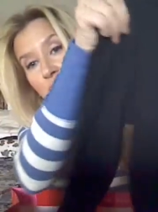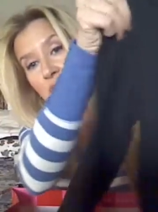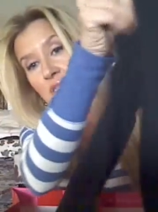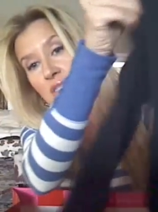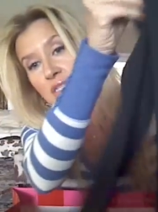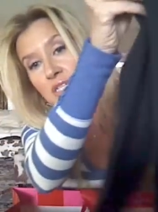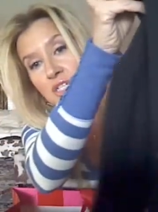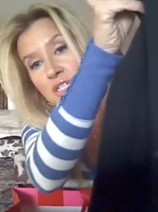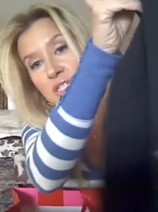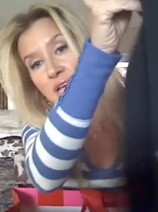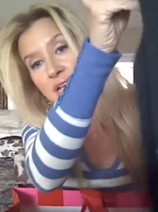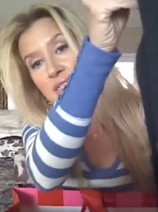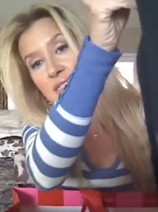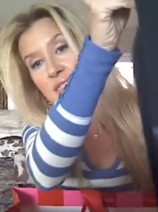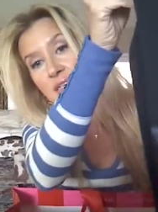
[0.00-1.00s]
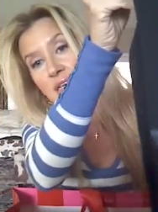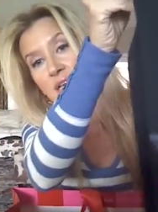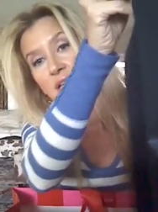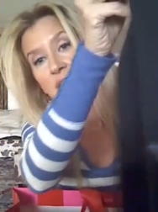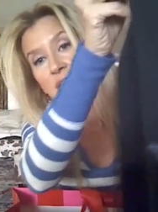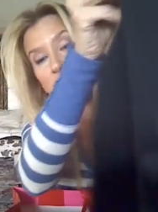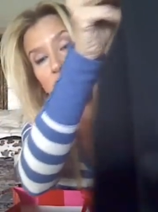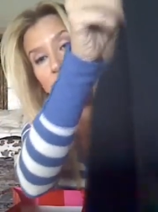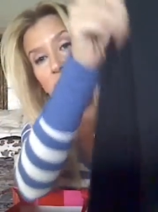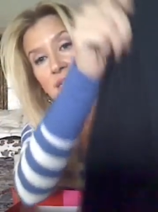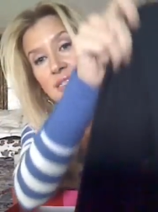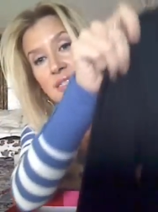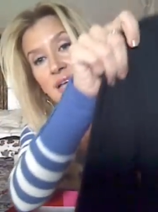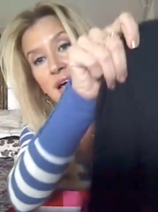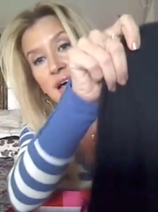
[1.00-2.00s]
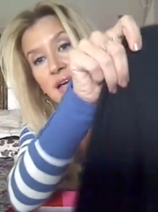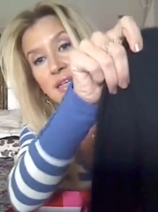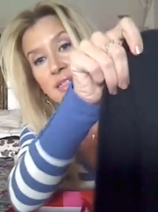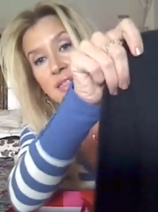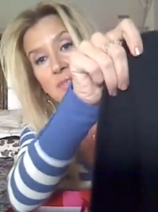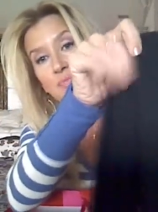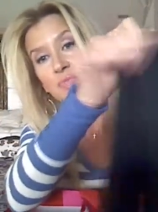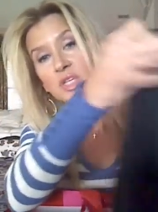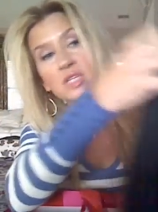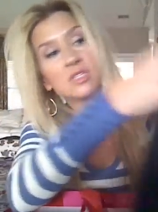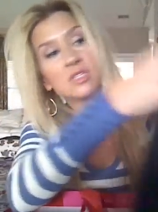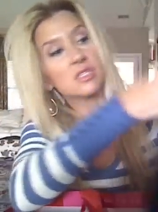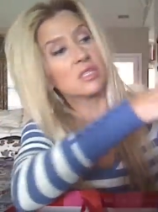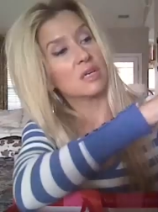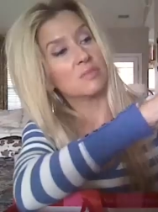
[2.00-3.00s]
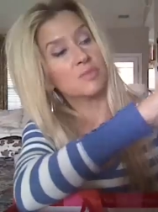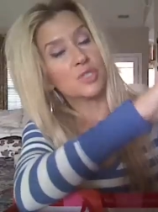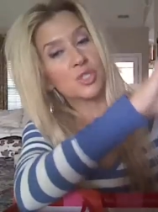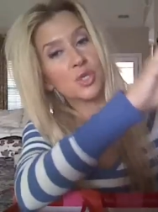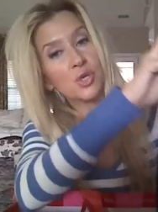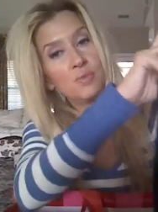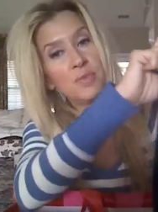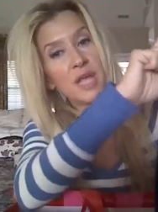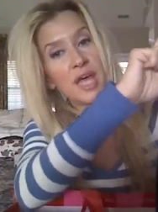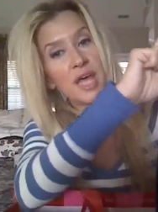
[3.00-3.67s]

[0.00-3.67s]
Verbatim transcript: one that just has that design. And it's the scoop